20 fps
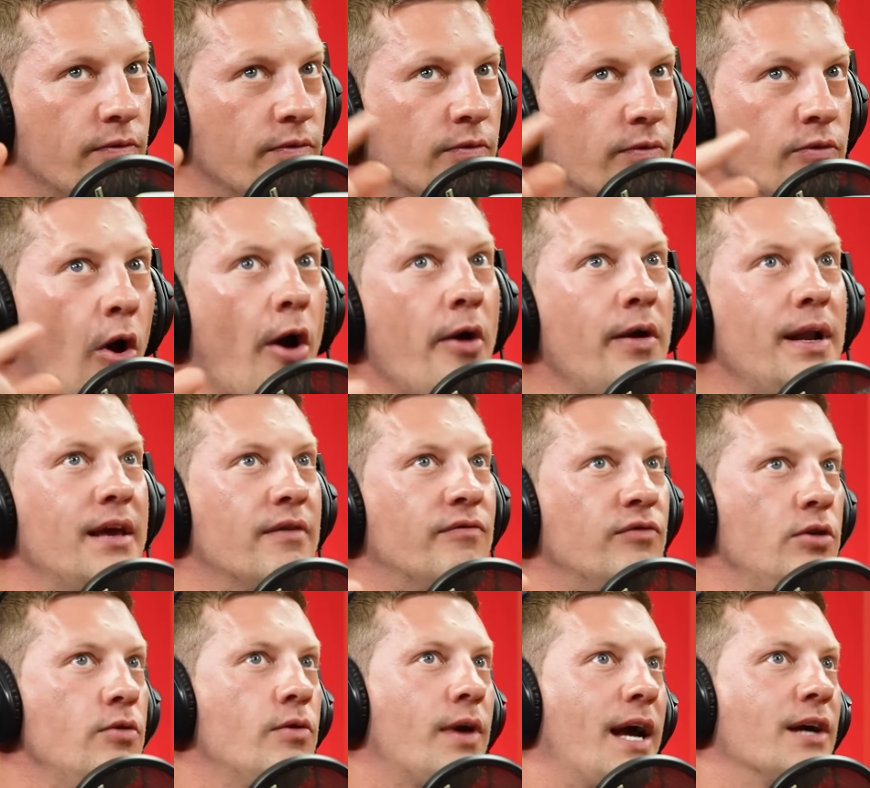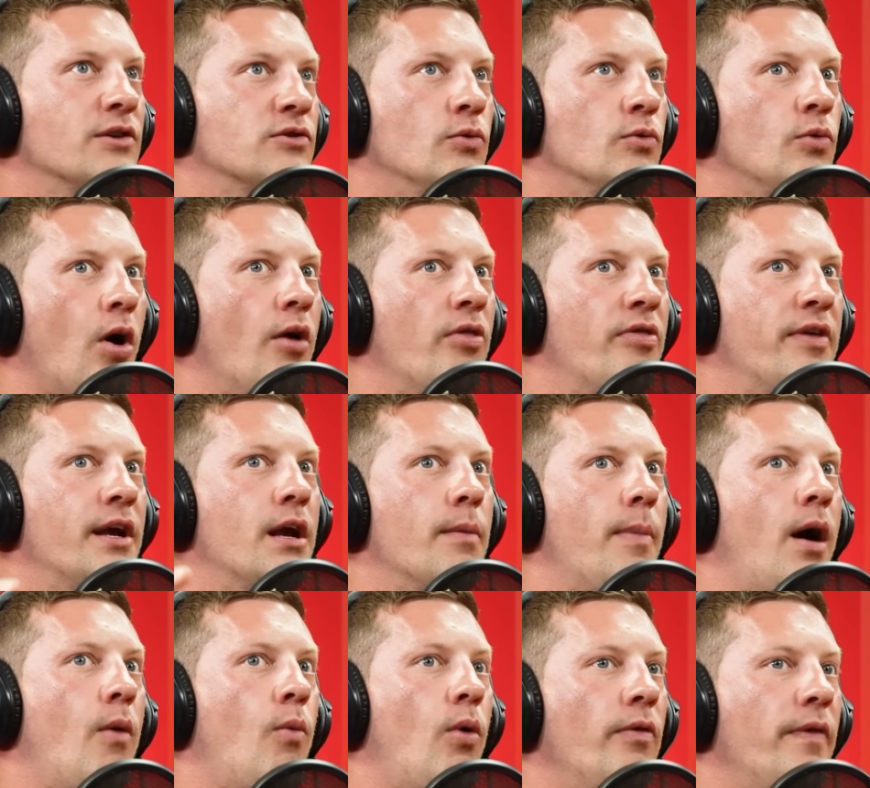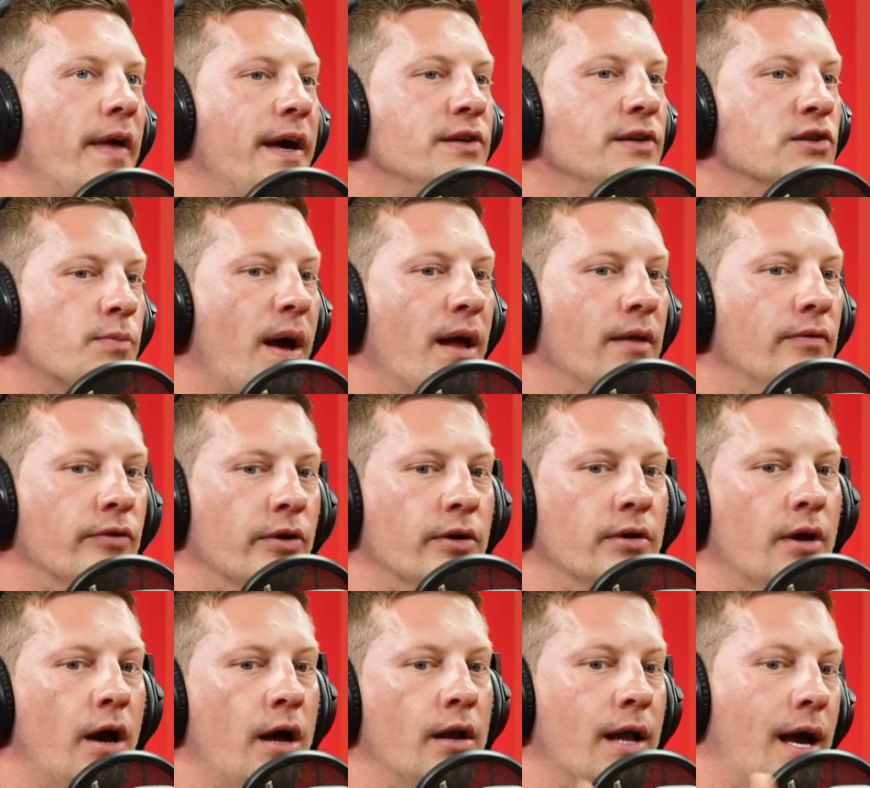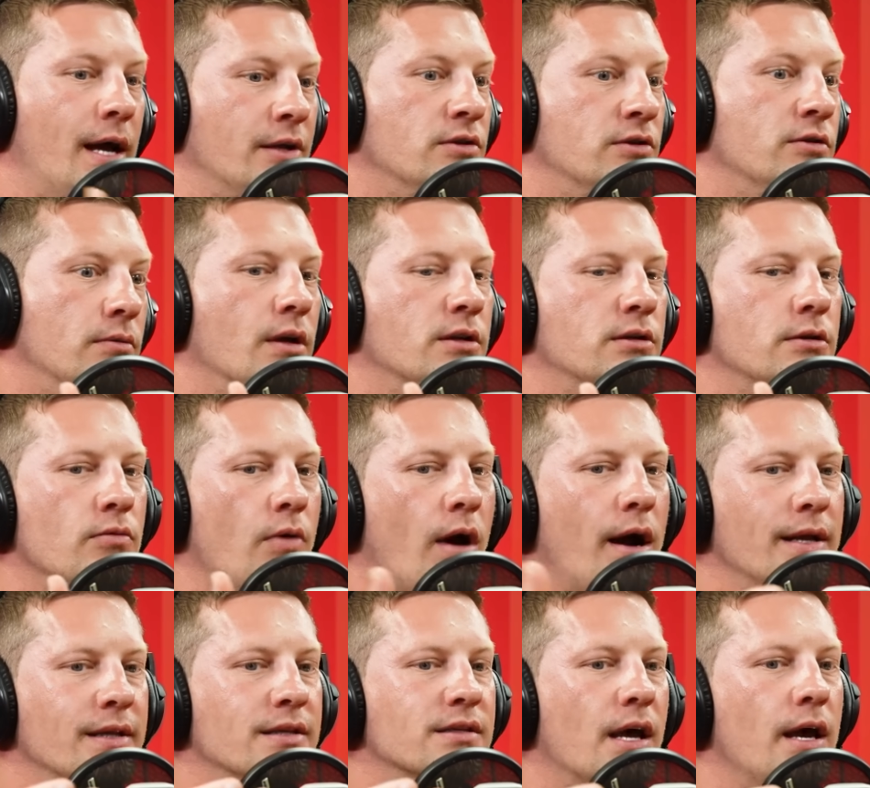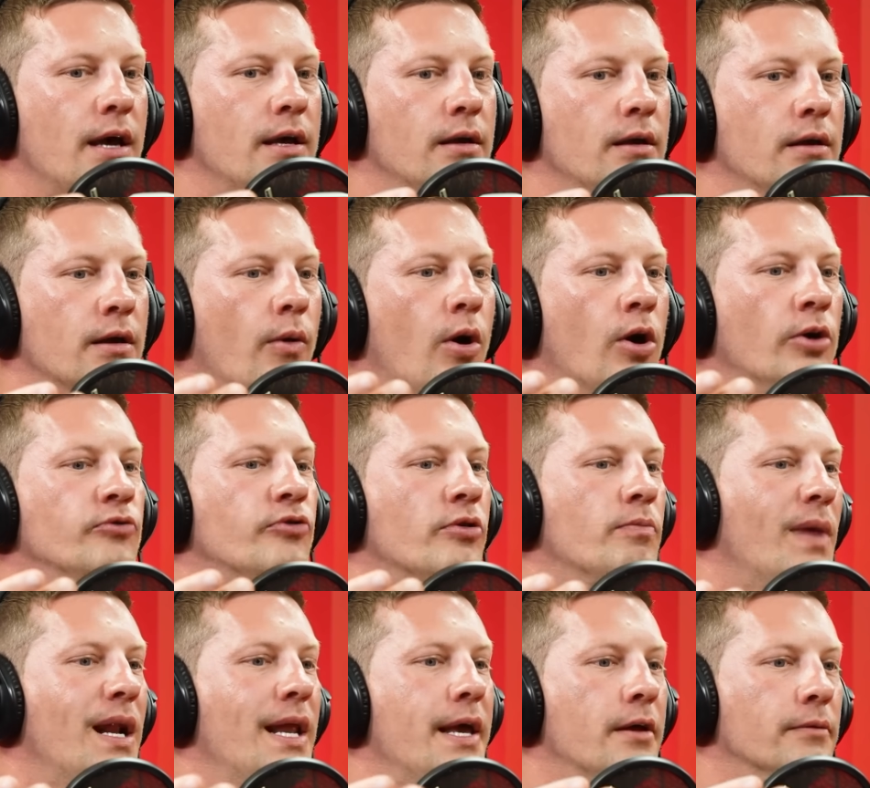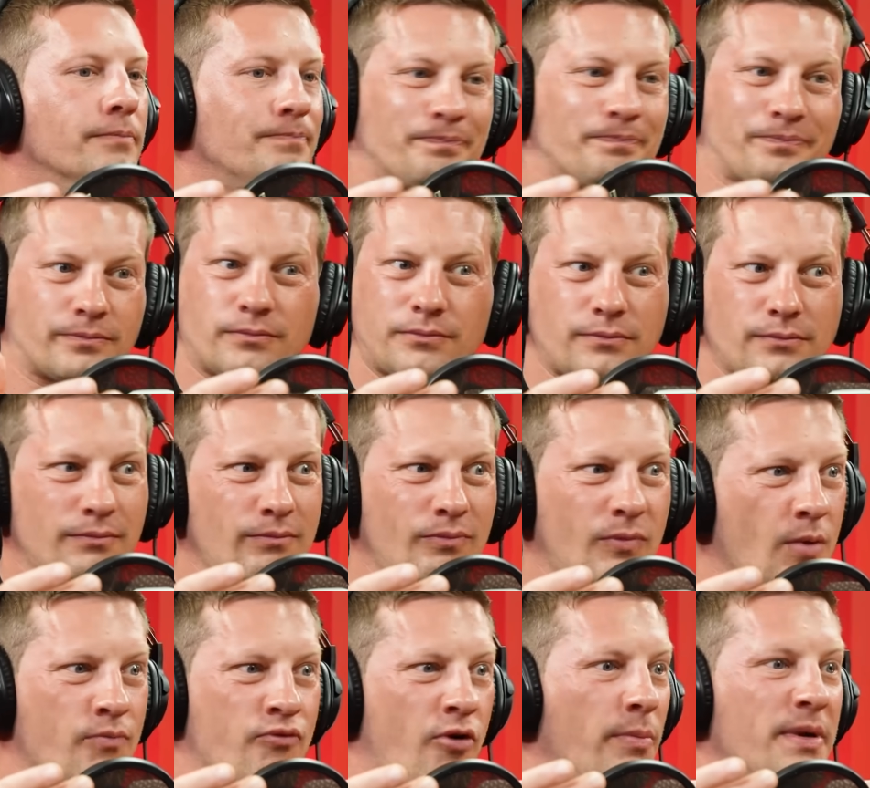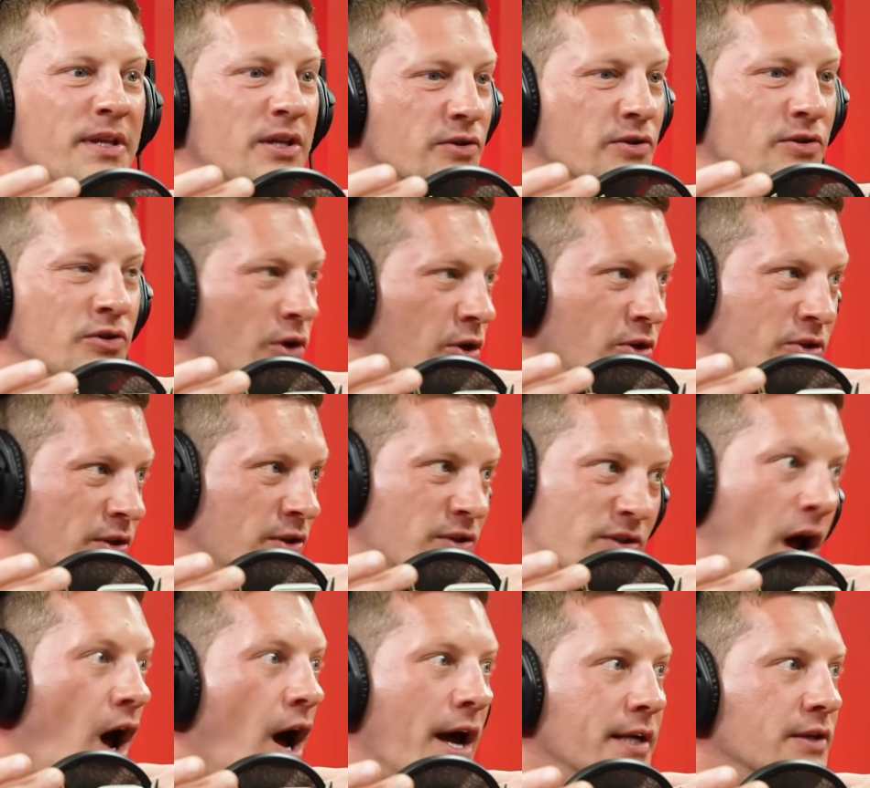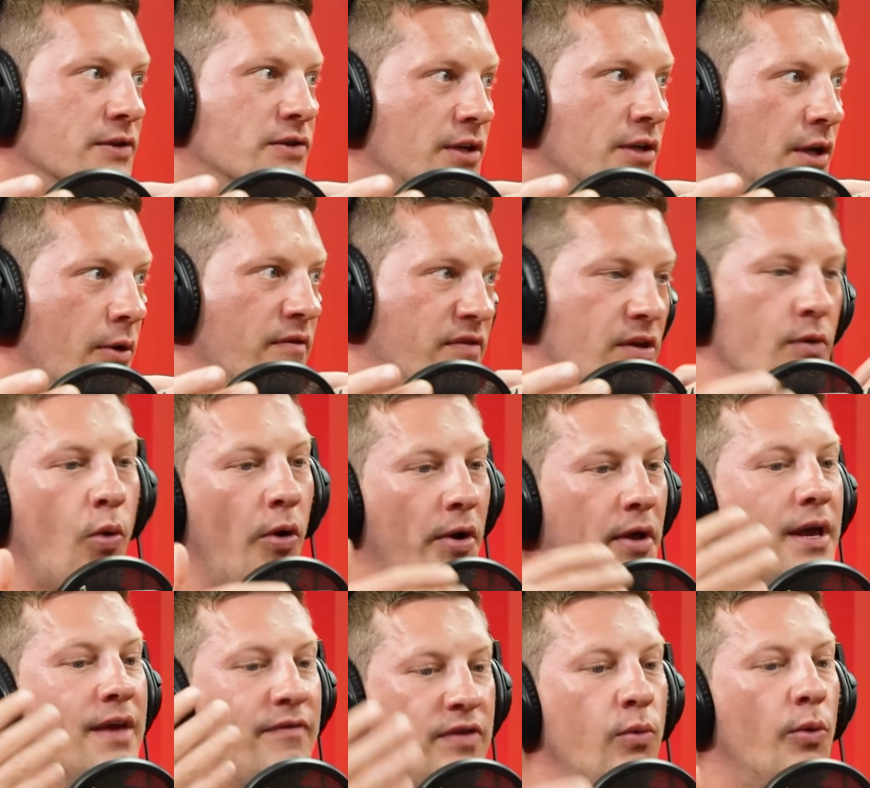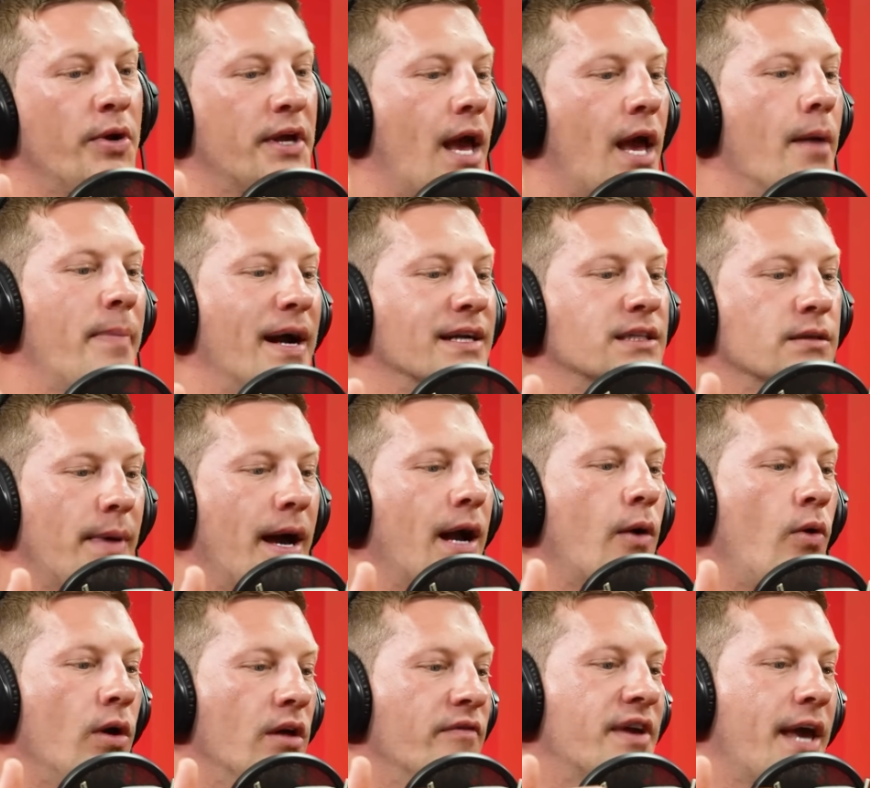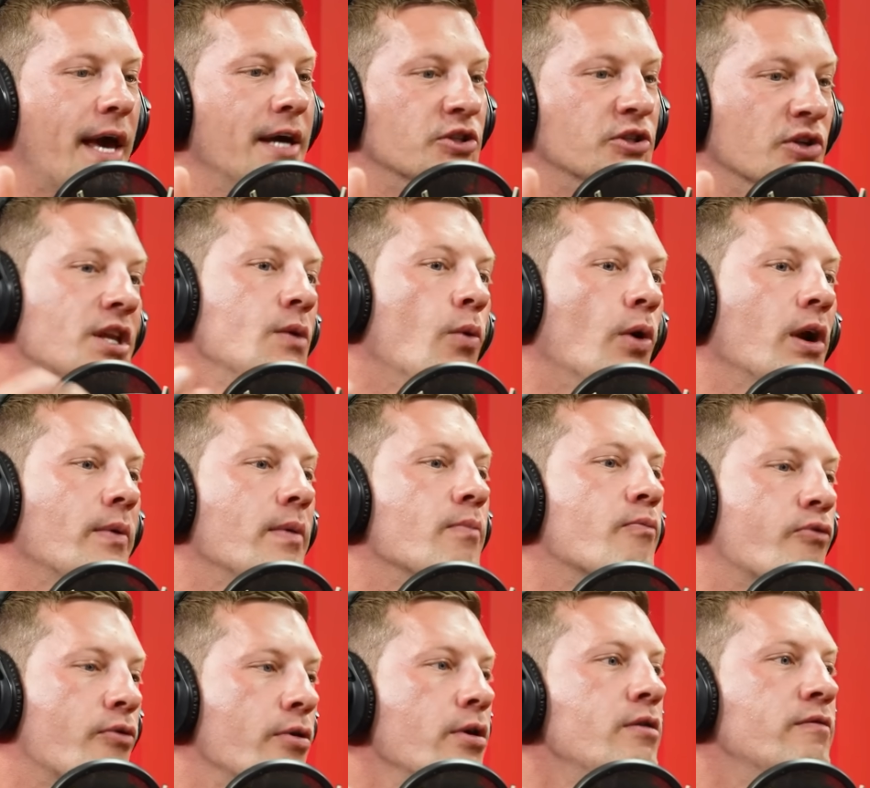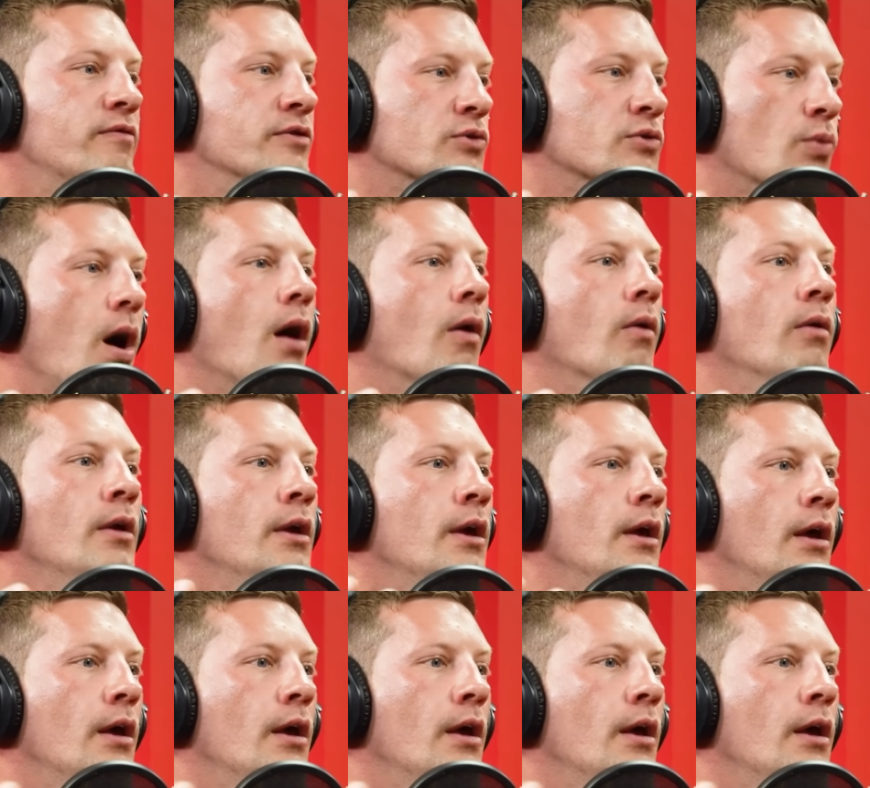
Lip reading: not only have Newcastle got to think about what they spend, and as you rightly say, 100 million probably doesn't touch the sides. If you want to get back-to-back qualification, and you want to improve as well.